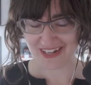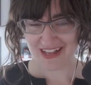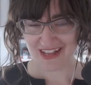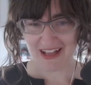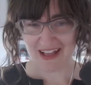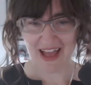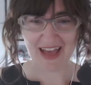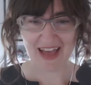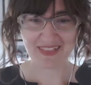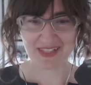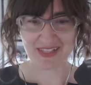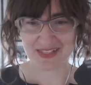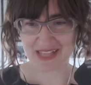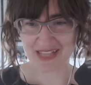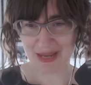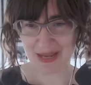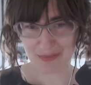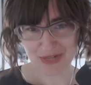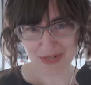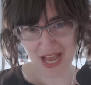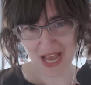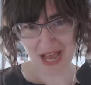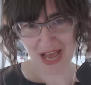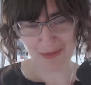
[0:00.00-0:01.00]
at the same
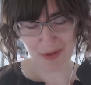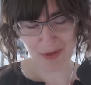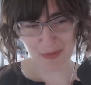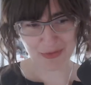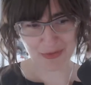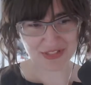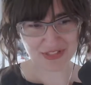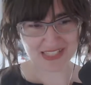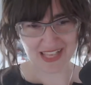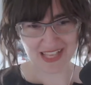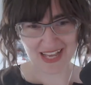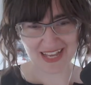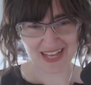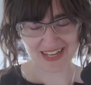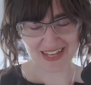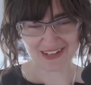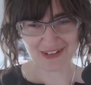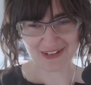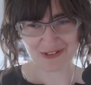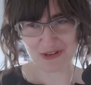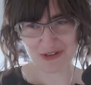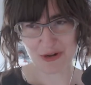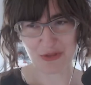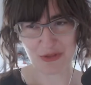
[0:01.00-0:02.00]
time almost like
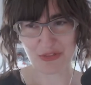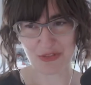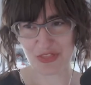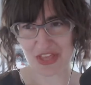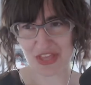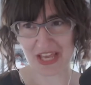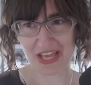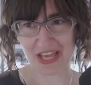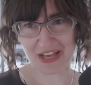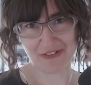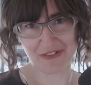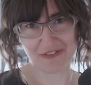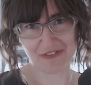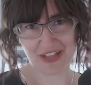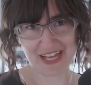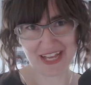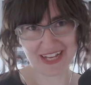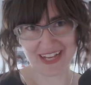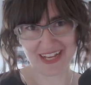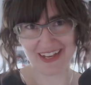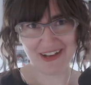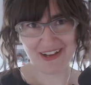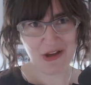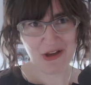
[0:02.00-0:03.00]
you know thinking of like a